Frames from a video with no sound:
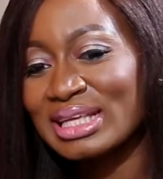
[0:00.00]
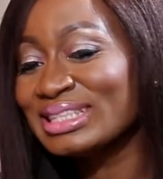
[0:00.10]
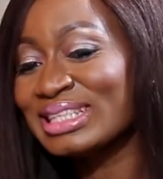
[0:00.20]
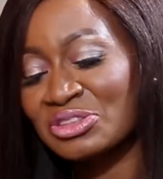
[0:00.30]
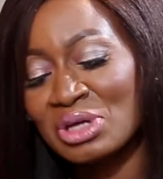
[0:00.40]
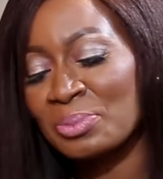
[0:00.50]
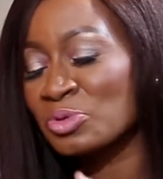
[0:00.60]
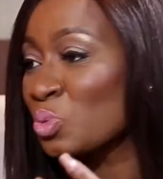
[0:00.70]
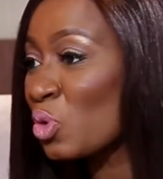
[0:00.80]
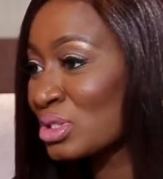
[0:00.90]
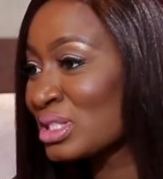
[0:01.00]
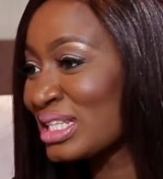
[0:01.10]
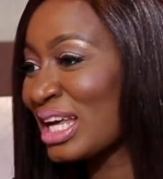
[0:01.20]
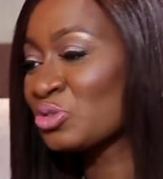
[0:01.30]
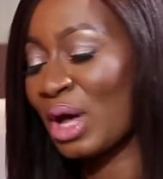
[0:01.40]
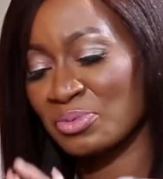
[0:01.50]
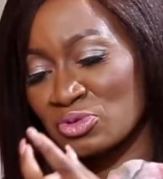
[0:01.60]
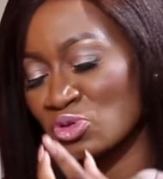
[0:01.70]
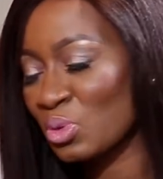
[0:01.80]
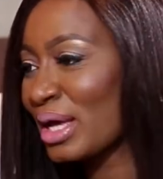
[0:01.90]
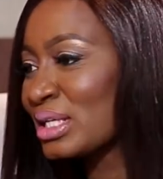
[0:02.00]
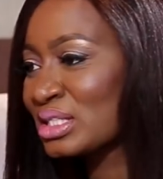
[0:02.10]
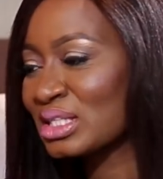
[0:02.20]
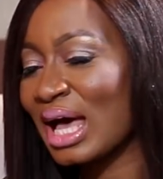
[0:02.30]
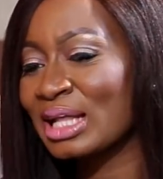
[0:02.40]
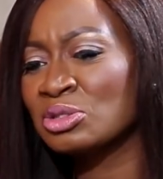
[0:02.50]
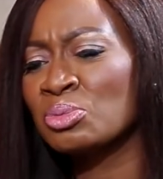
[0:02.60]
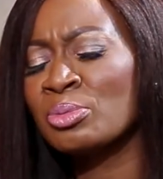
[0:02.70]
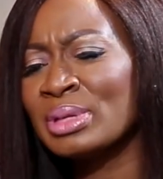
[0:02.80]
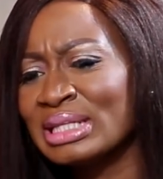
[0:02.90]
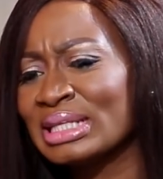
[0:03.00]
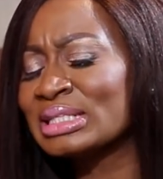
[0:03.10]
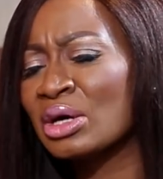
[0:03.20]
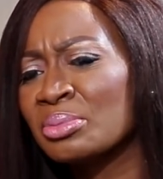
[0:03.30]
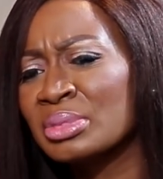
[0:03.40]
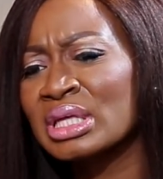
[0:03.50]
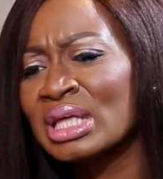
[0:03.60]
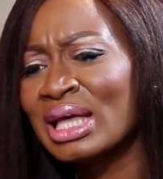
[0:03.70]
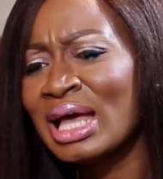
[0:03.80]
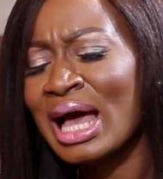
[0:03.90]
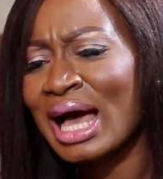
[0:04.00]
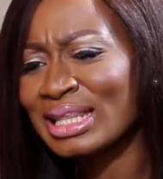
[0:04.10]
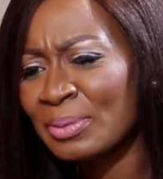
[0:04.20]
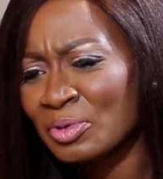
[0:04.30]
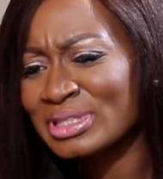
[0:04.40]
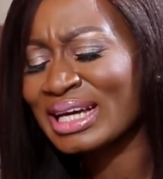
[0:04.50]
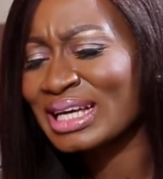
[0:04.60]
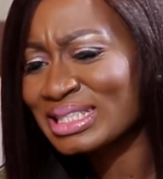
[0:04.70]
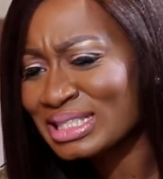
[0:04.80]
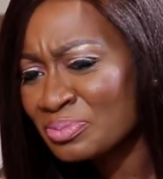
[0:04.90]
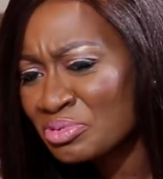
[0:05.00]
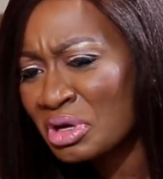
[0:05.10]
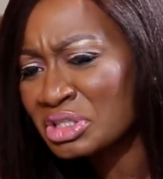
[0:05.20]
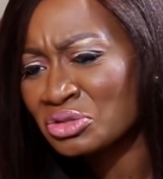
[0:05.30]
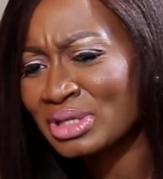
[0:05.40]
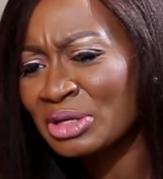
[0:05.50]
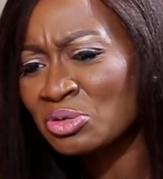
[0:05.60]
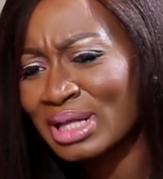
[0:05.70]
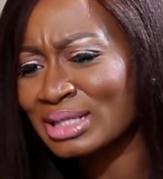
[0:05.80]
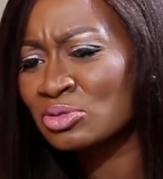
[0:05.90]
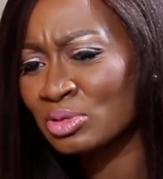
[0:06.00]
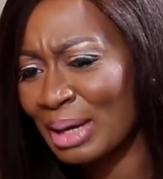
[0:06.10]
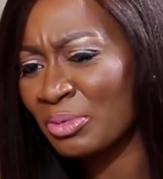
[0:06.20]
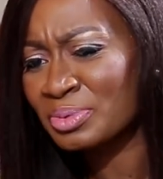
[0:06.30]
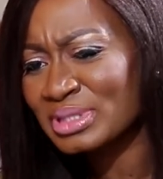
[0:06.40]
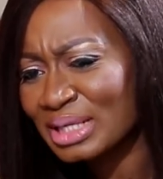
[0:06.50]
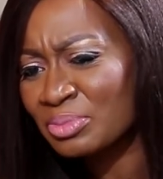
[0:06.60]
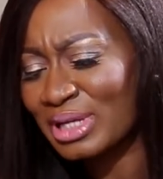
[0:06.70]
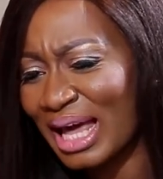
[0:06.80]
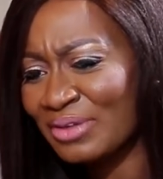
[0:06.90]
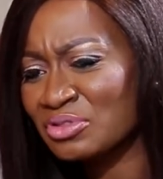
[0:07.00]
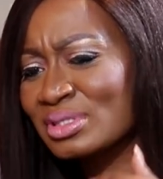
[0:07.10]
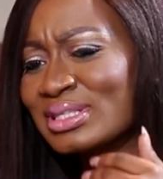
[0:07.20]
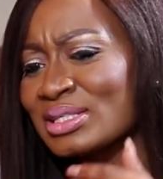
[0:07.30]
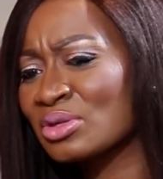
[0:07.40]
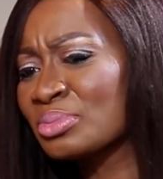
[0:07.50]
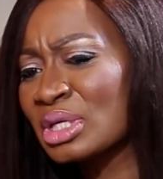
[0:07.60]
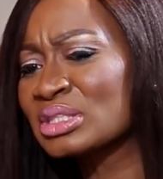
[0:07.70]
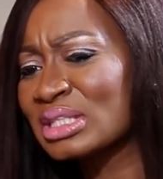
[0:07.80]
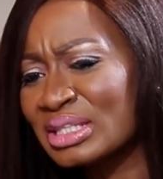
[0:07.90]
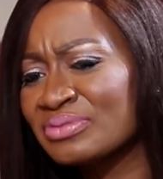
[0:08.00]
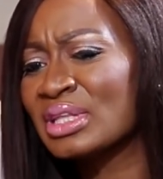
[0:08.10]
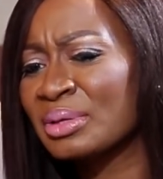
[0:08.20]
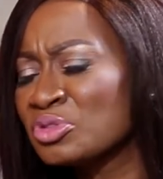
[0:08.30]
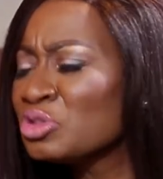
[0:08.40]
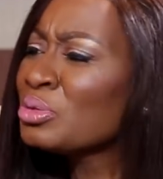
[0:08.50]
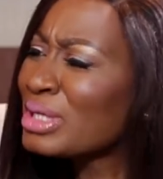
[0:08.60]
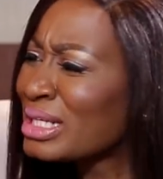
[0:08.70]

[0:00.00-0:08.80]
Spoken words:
this has not happened once, it has not happened twice. And the moment they tell me, at that point, I can see depression. I know that, look, I'm upset, but I have to say something to lift them. Do you